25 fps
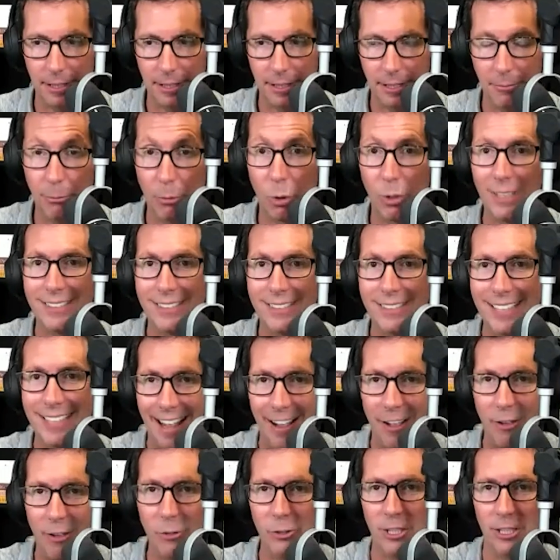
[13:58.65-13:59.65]
a more
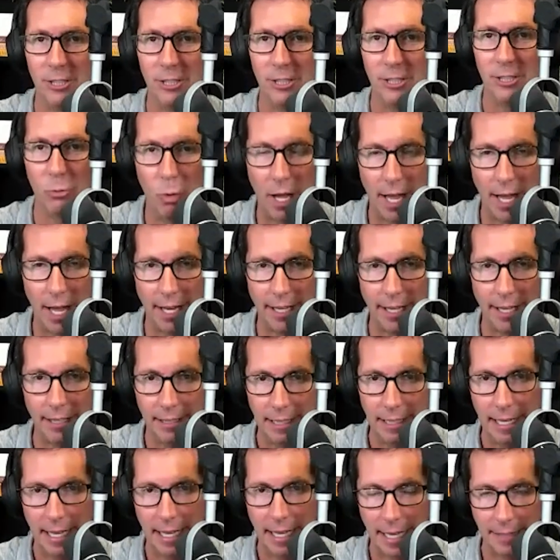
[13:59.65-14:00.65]
intelligent way
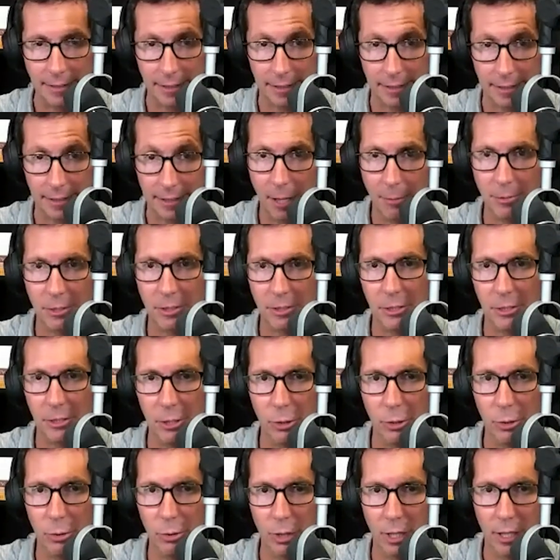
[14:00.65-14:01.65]
as it comes
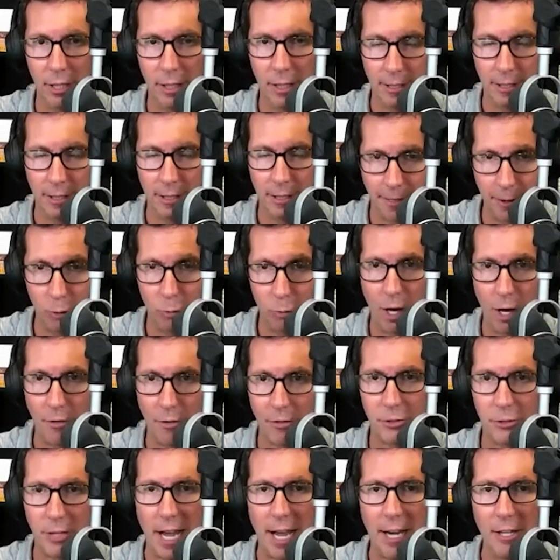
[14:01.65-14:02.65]
to their
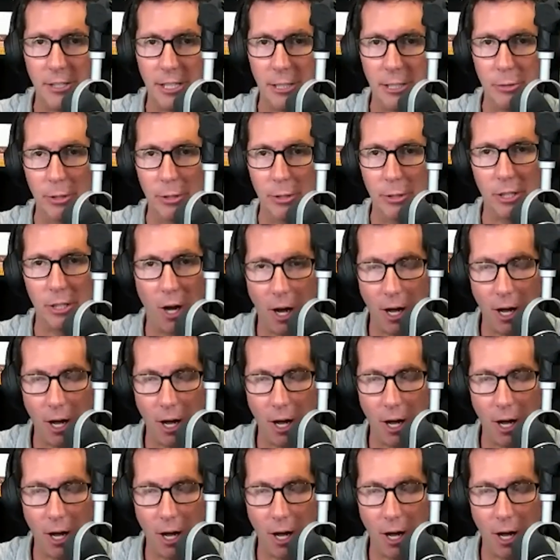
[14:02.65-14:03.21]
wealth strategy, which